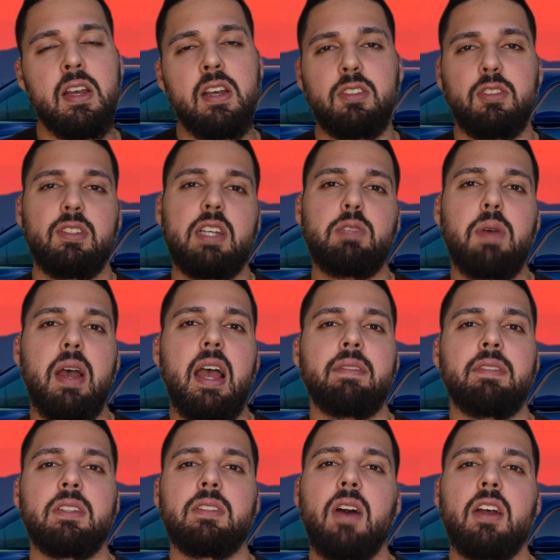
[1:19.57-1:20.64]
So that's why I have
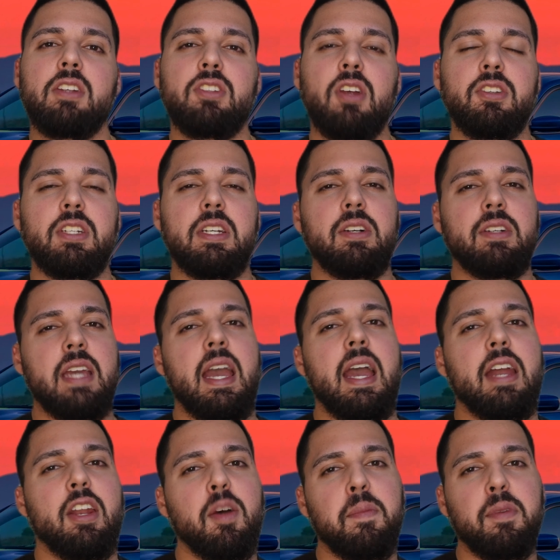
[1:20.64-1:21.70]
the Dodge Charger Hellcat
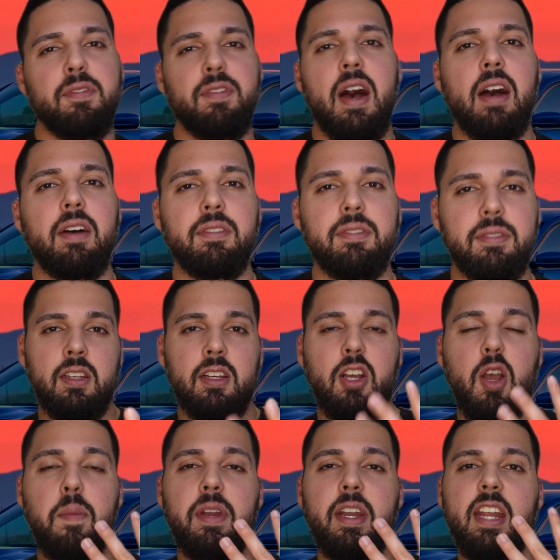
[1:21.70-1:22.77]
at number 5.
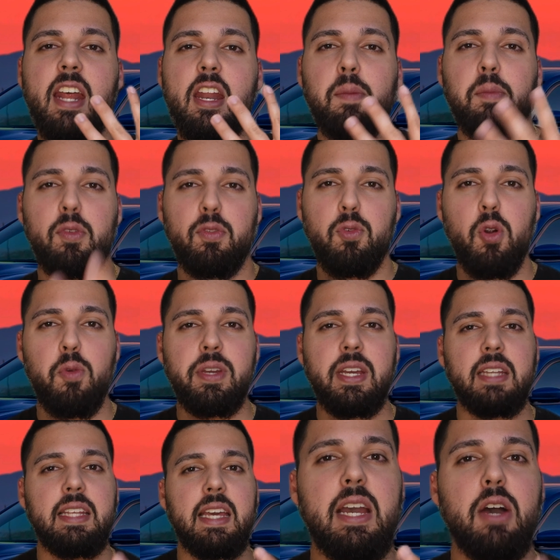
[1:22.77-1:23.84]
Coming in at number 4, we
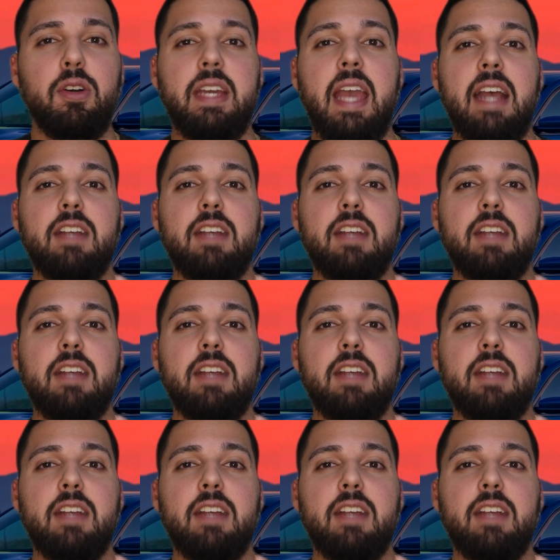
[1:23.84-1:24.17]
got the Hellcat